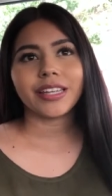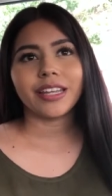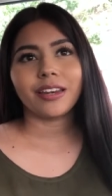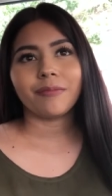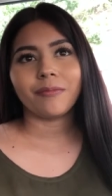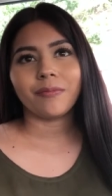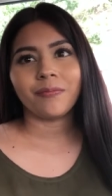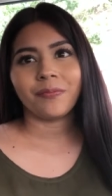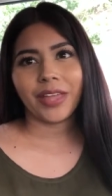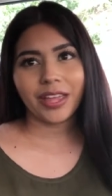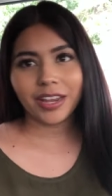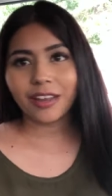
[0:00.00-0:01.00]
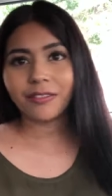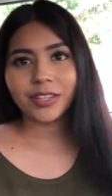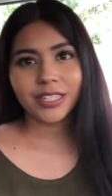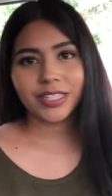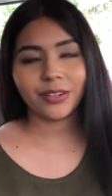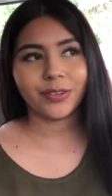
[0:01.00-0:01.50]
in any of
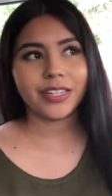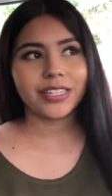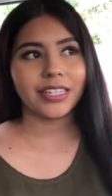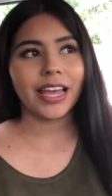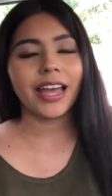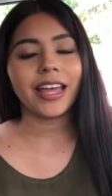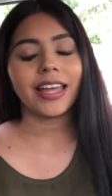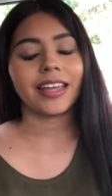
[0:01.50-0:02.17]
these series yet,